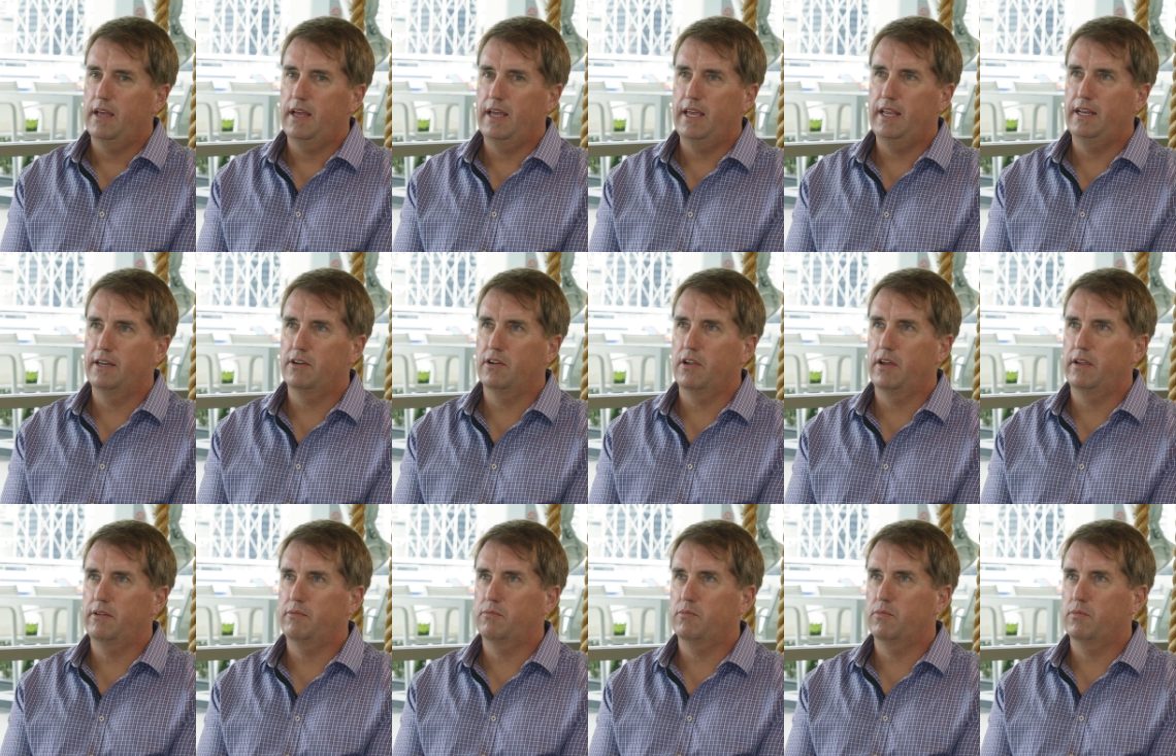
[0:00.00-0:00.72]
in
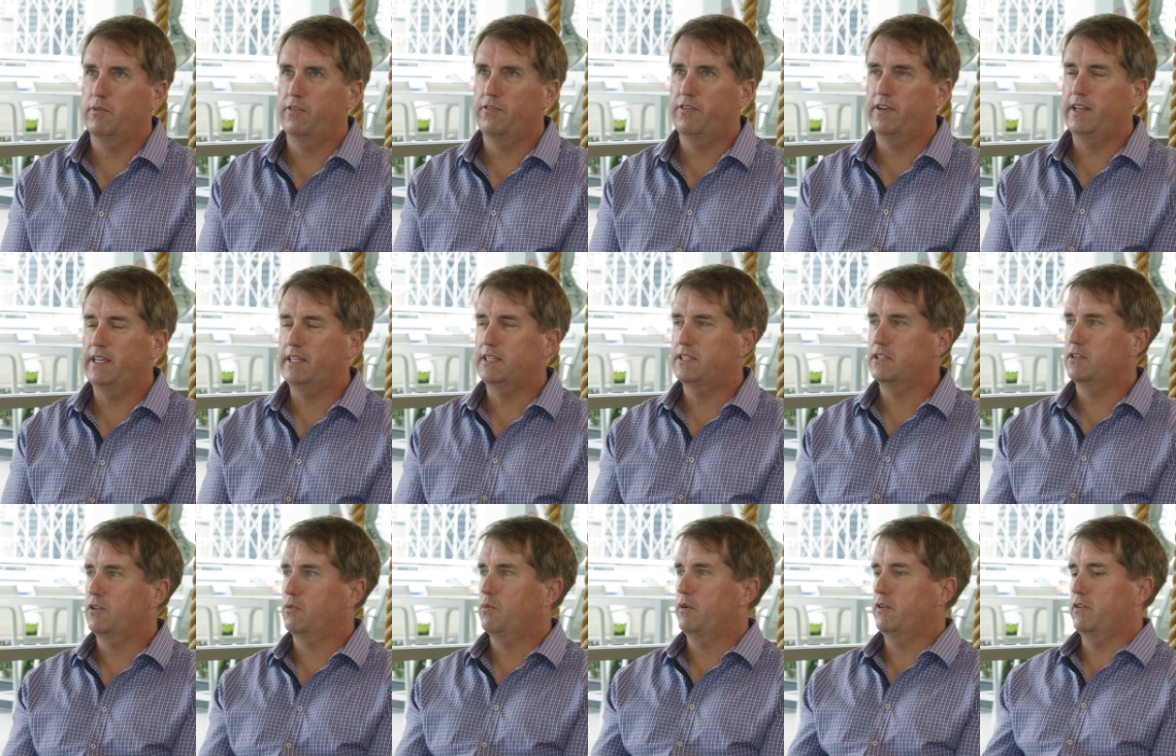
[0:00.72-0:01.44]
like
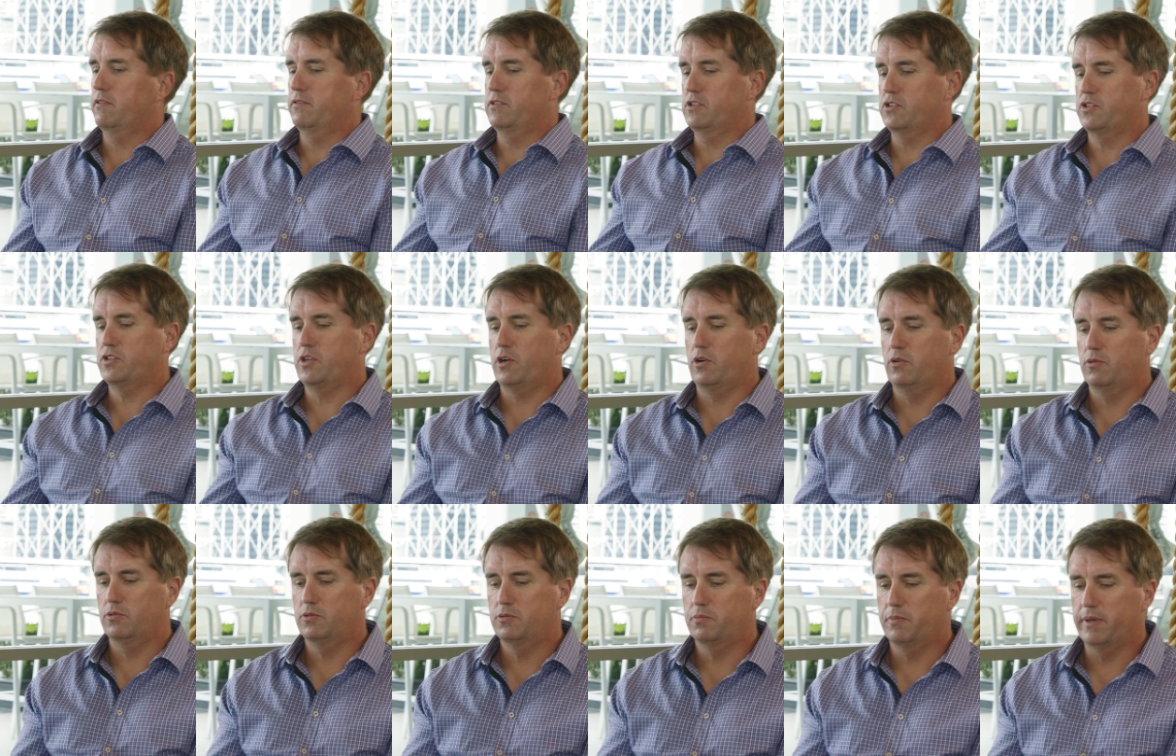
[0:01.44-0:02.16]
reflecting on what you've just
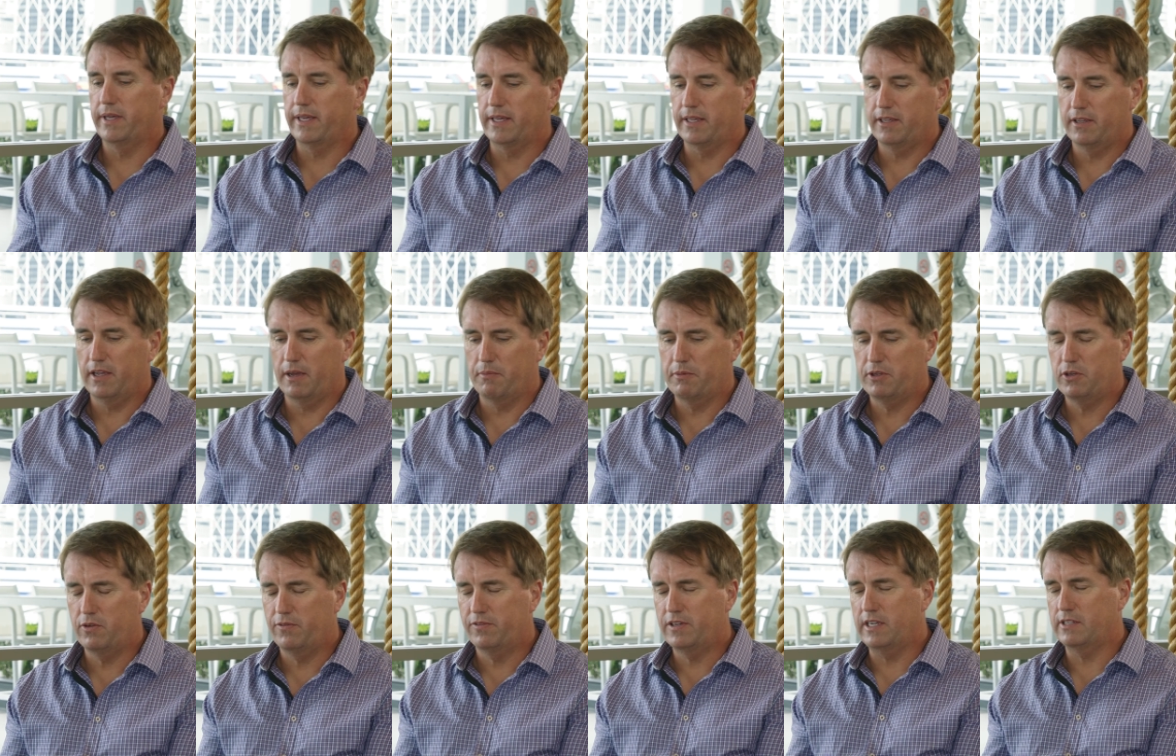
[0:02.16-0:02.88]
told me, I
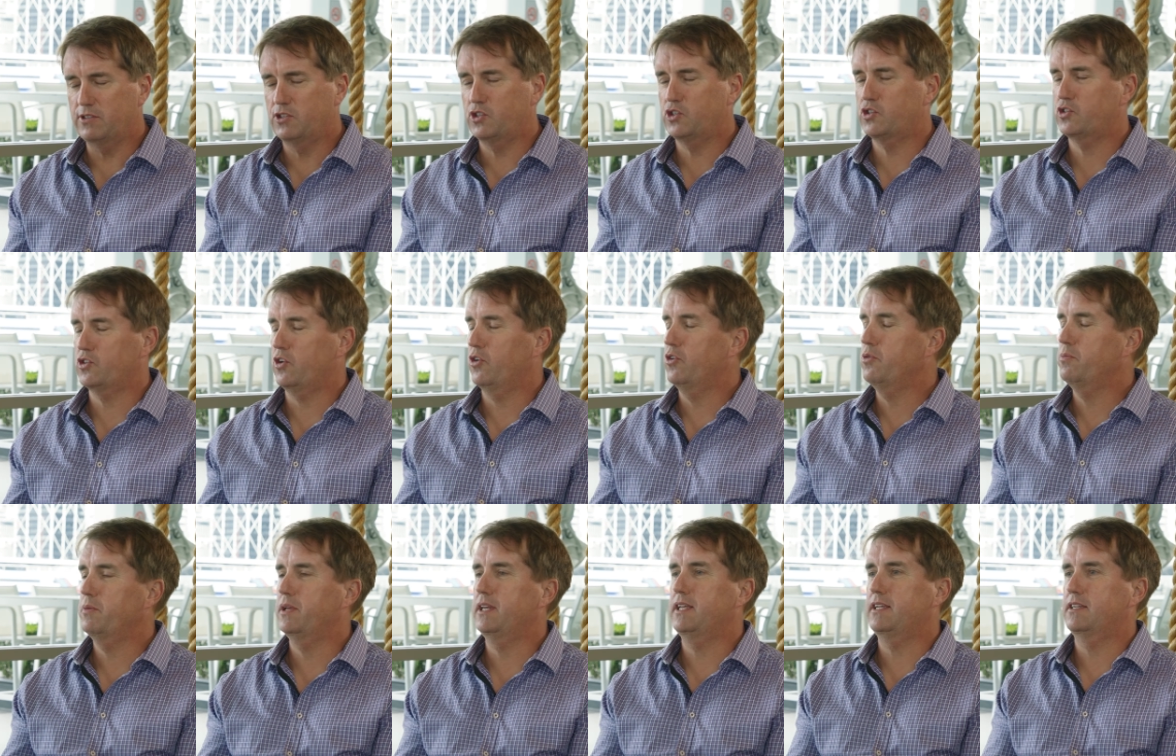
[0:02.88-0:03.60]
mean, you've done
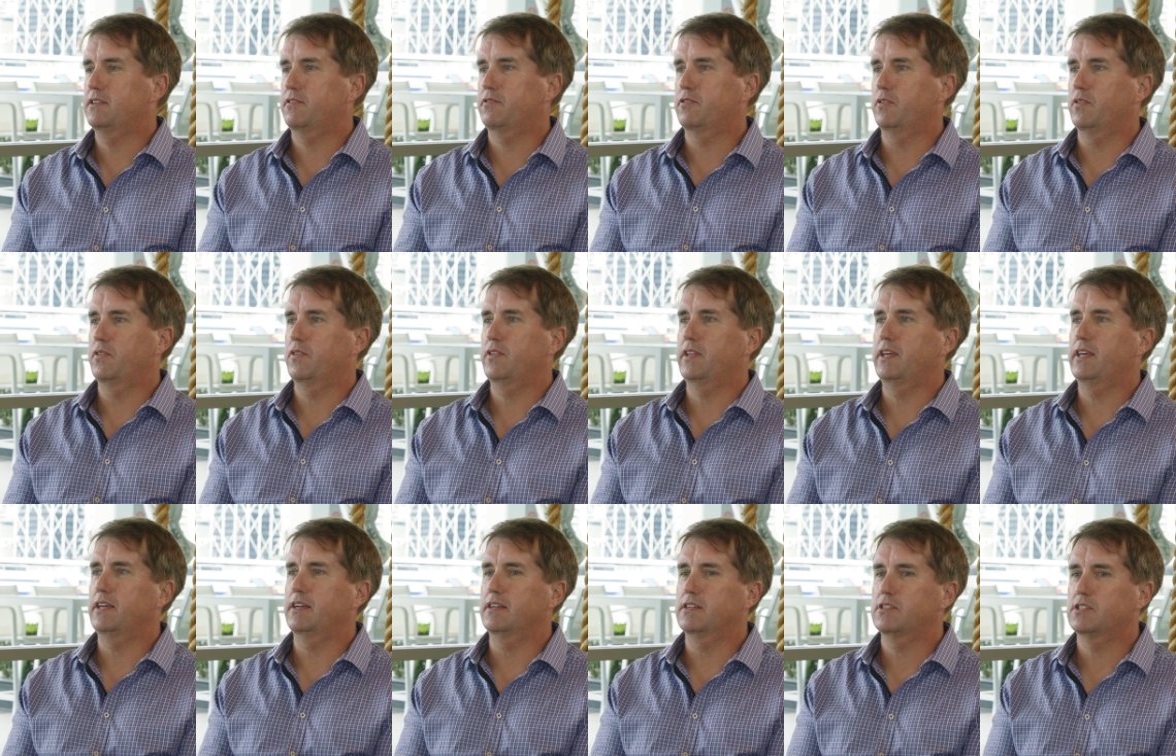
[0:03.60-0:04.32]
so many different
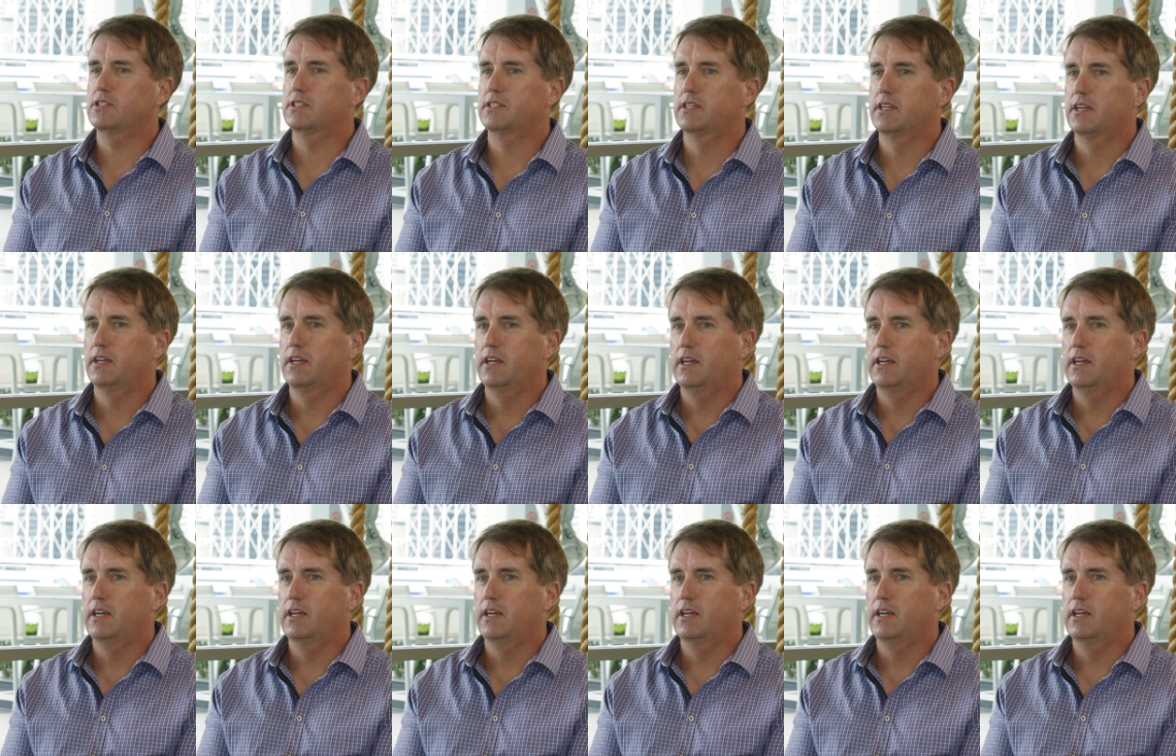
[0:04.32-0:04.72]
things.